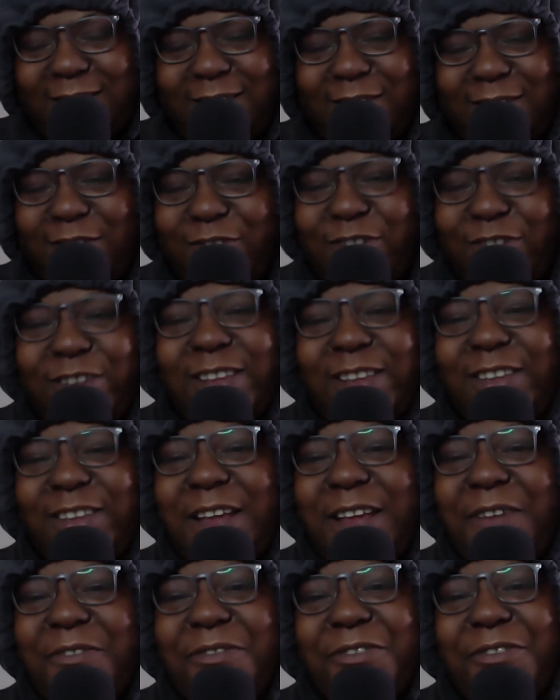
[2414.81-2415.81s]
Contradiction,
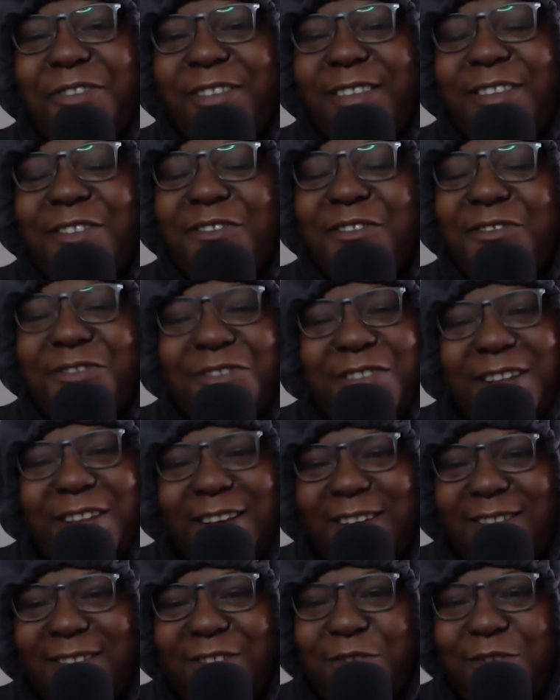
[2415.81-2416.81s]
everything is. Don't do
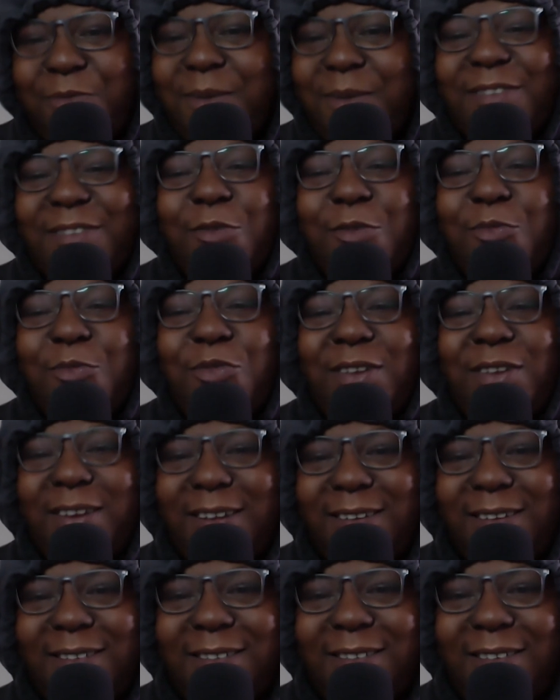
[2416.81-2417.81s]
that. You man, stop doing that.